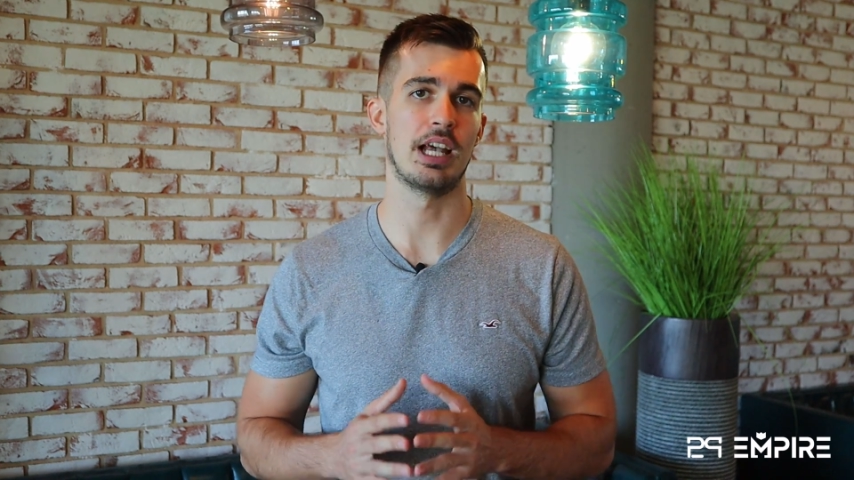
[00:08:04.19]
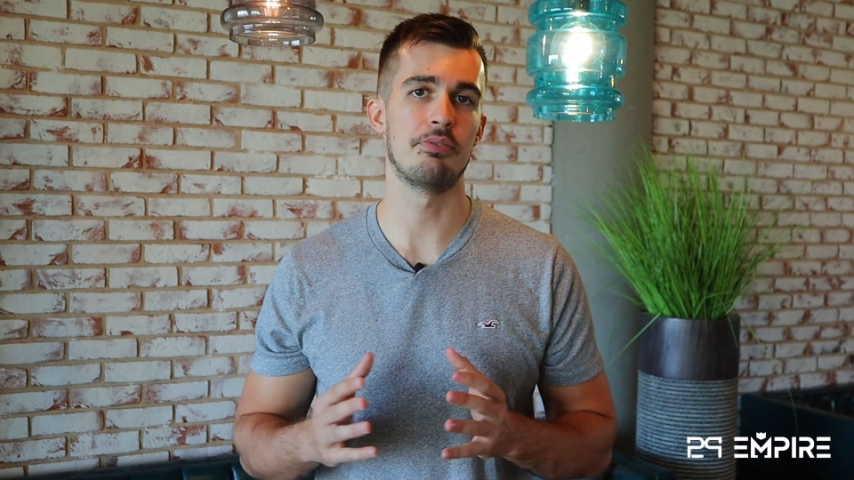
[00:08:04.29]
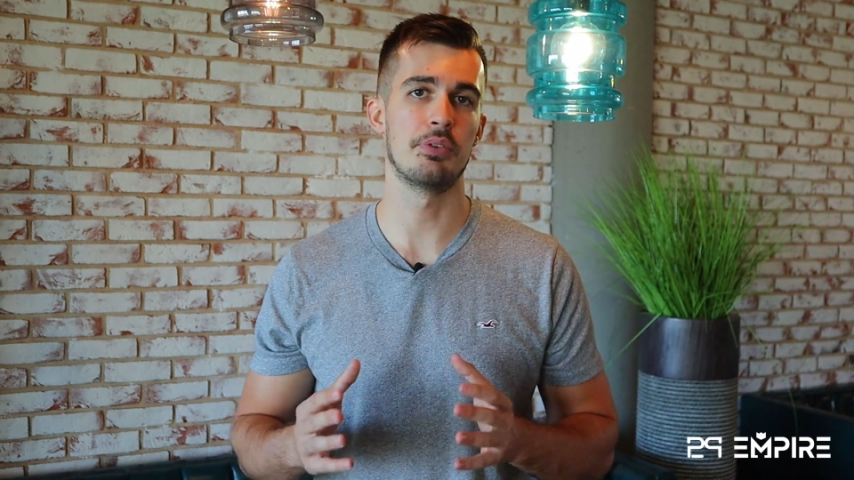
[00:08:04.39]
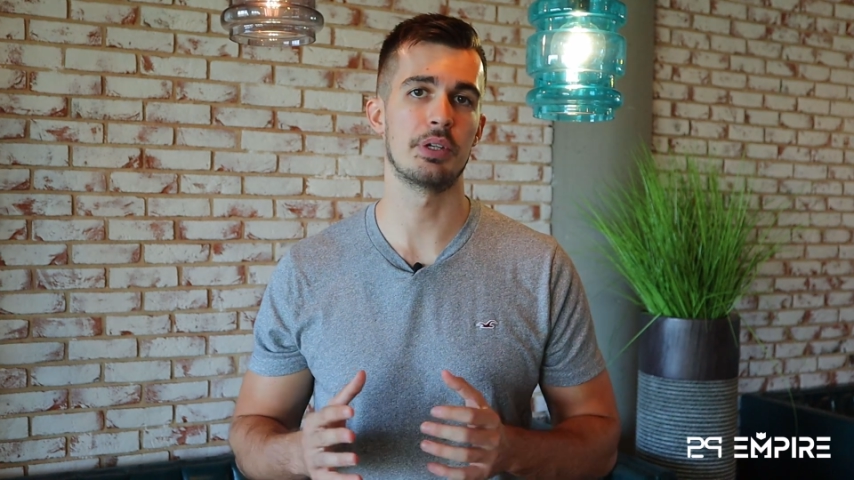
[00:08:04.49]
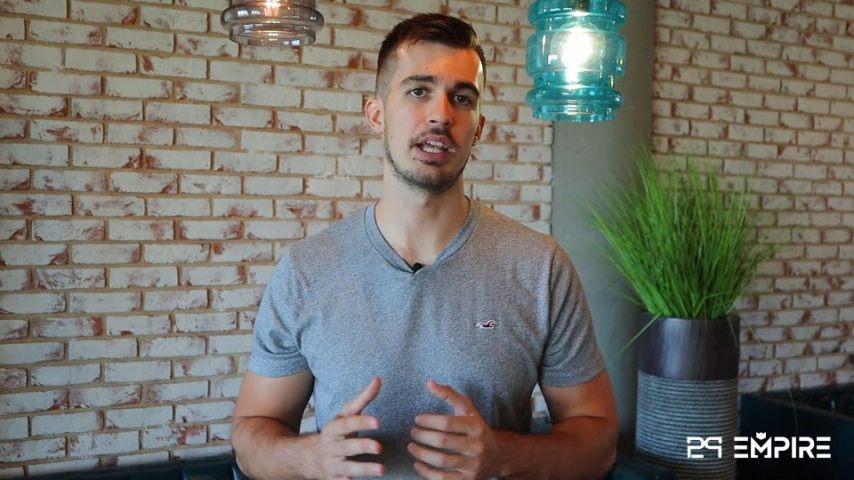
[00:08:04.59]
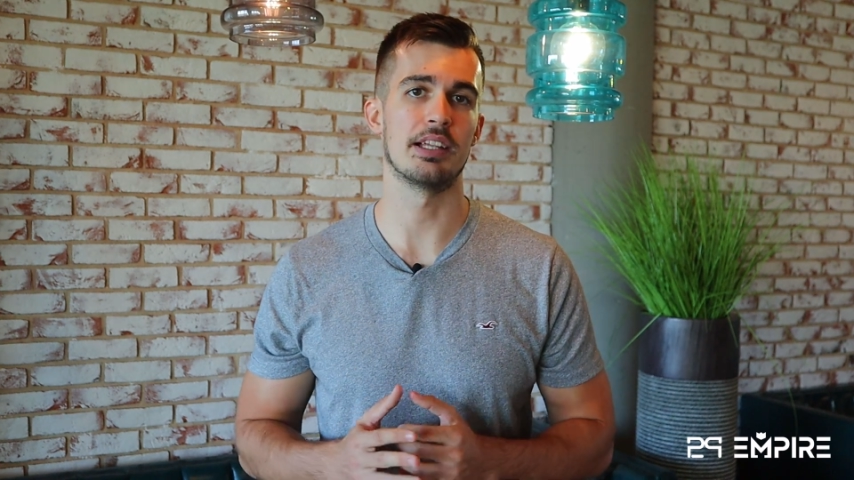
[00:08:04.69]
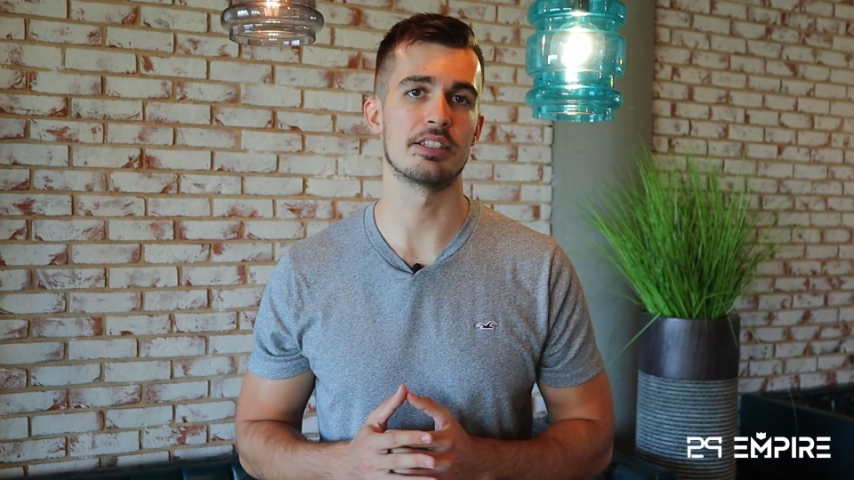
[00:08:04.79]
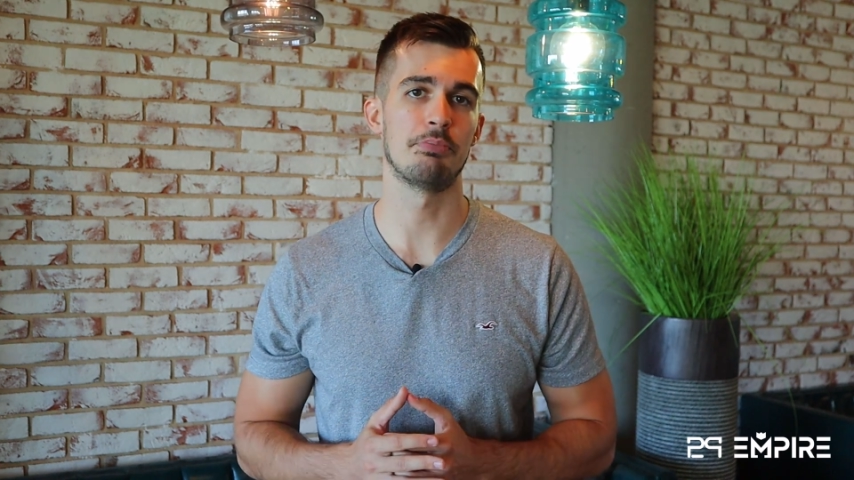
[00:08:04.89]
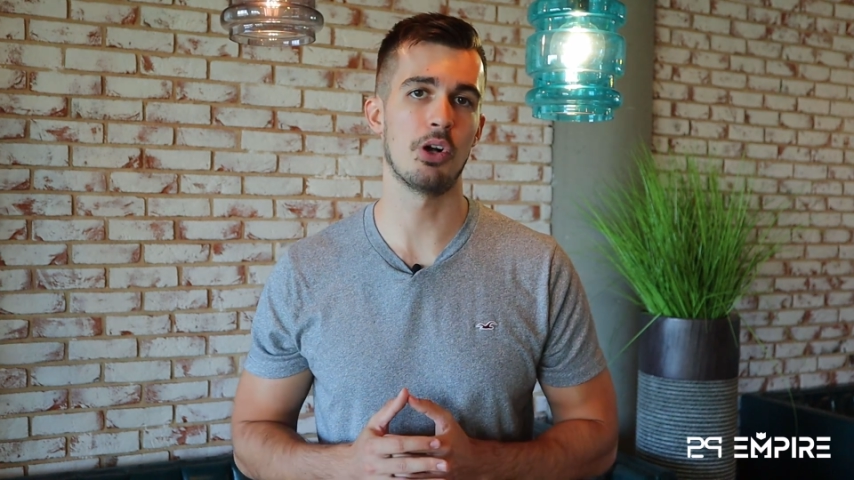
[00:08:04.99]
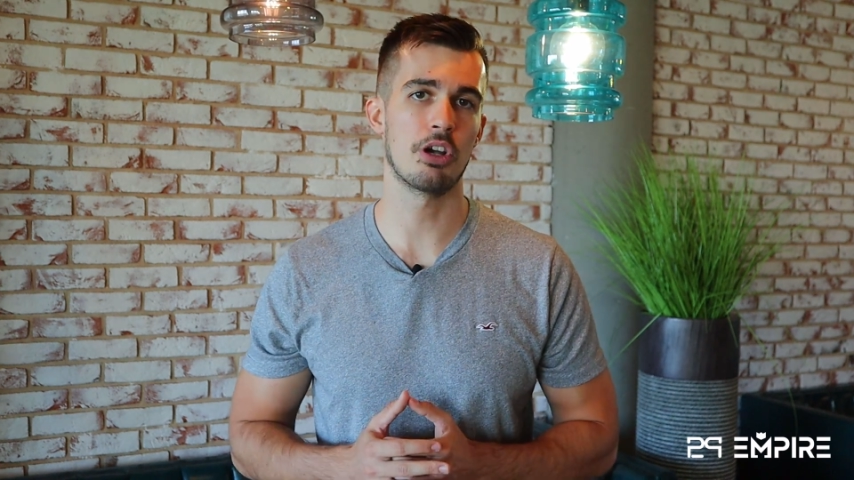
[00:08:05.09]
and we will get a
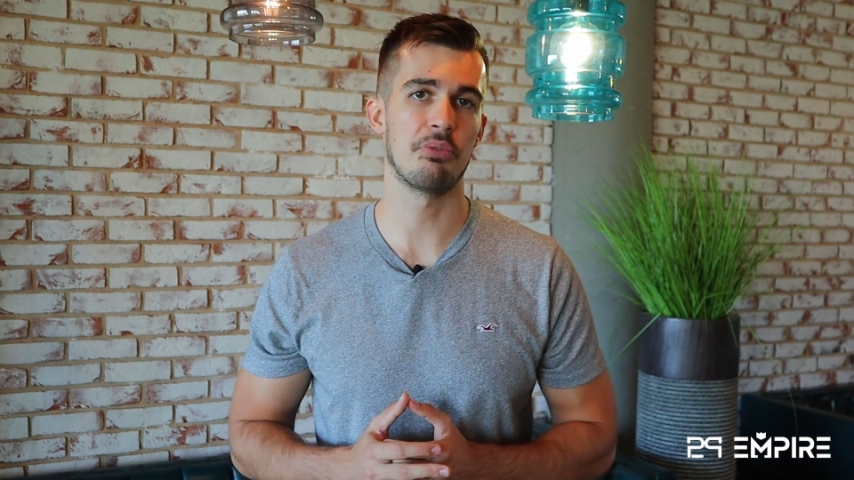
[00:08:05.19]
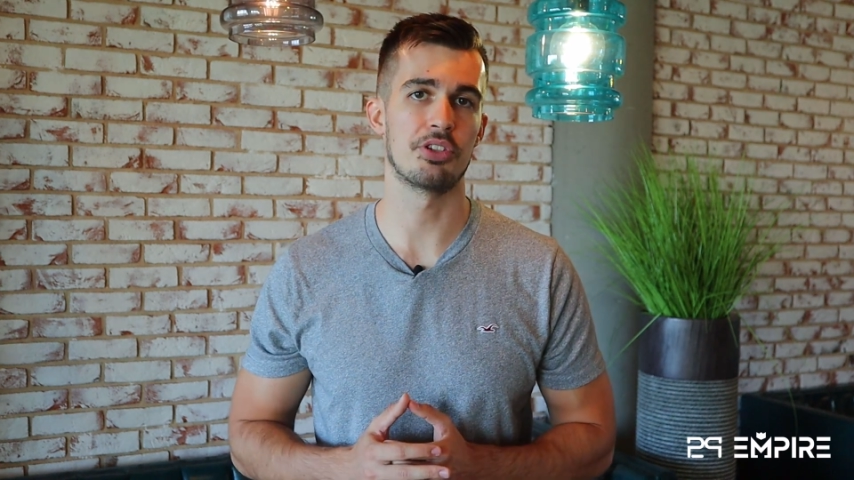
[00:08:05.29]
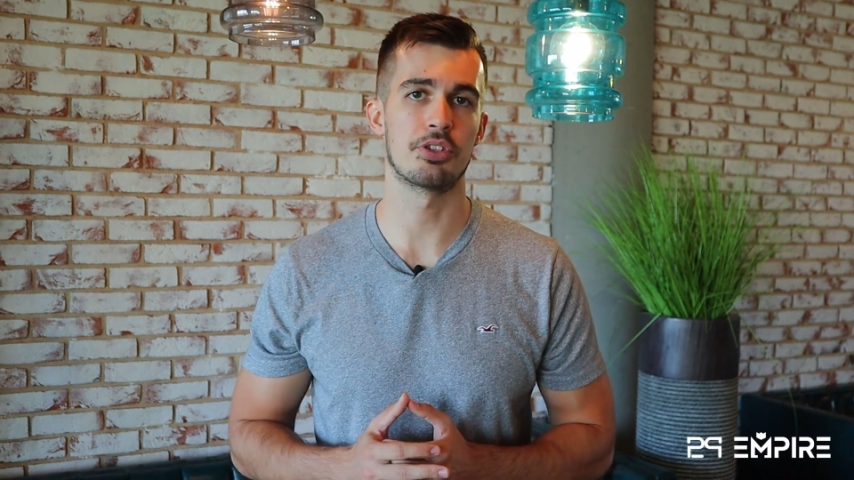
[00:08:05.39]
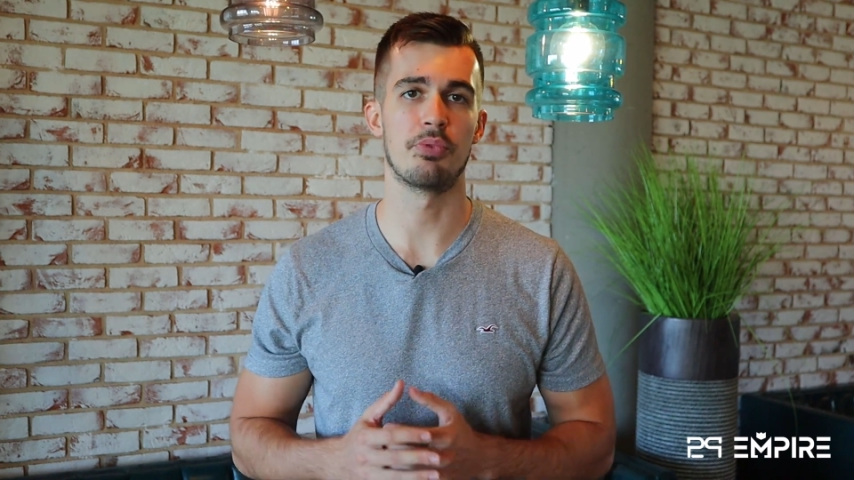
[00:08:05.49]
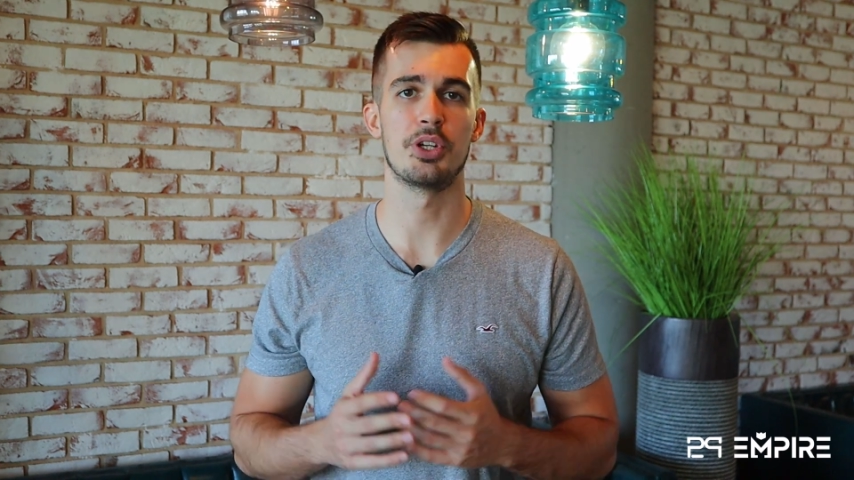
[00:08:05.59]
small commission